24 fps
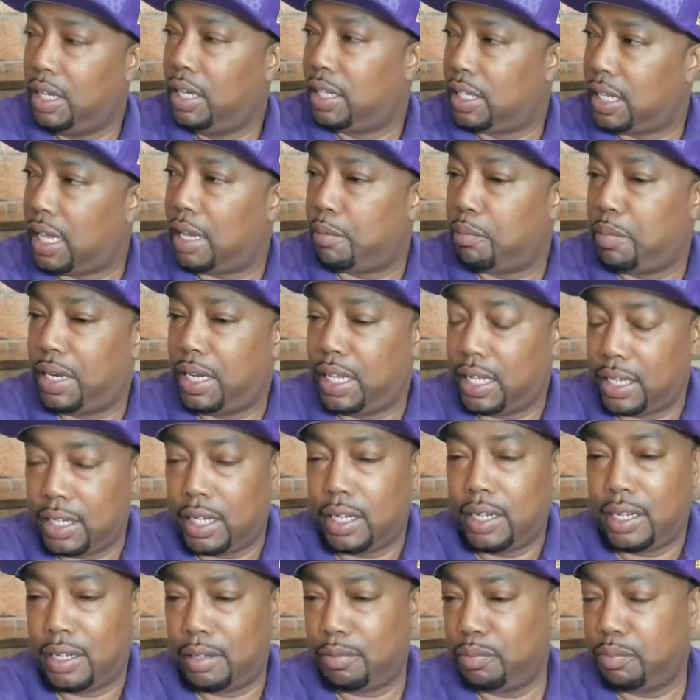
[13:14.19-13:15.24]

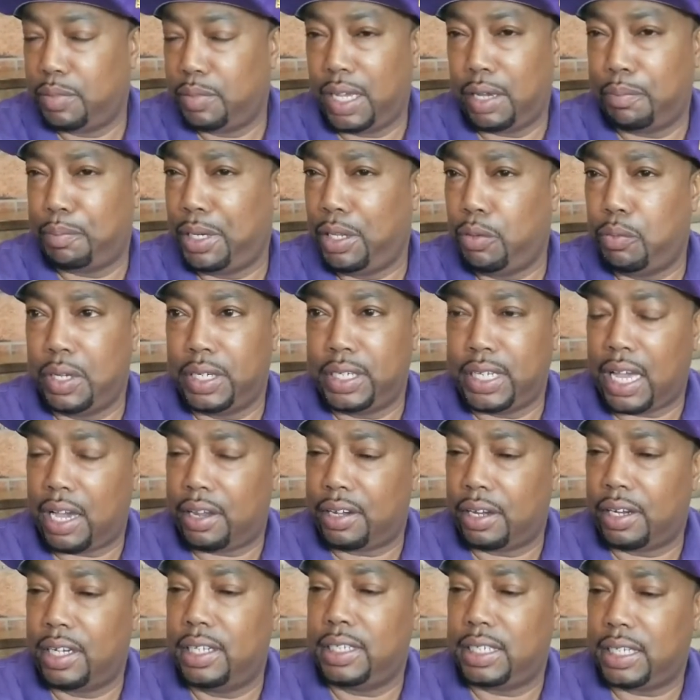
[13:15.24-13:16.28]
him. But he went down there
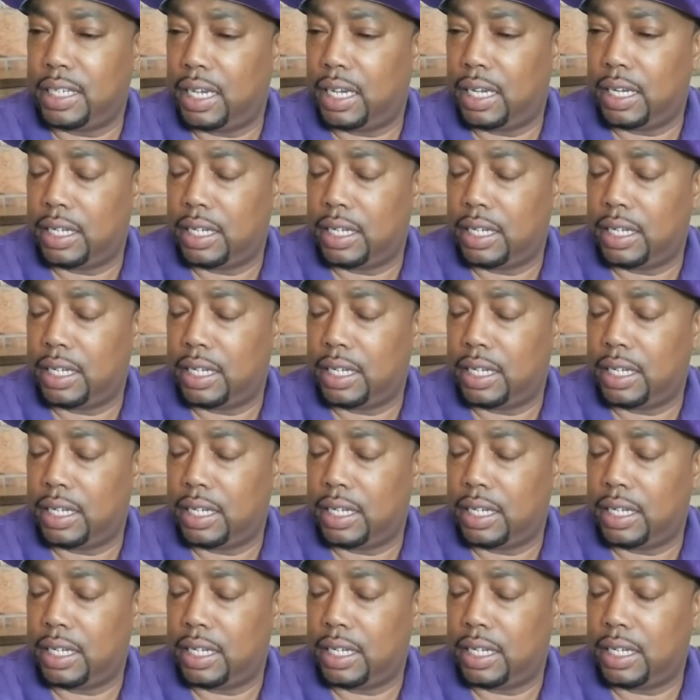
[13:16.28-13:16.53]
and he said,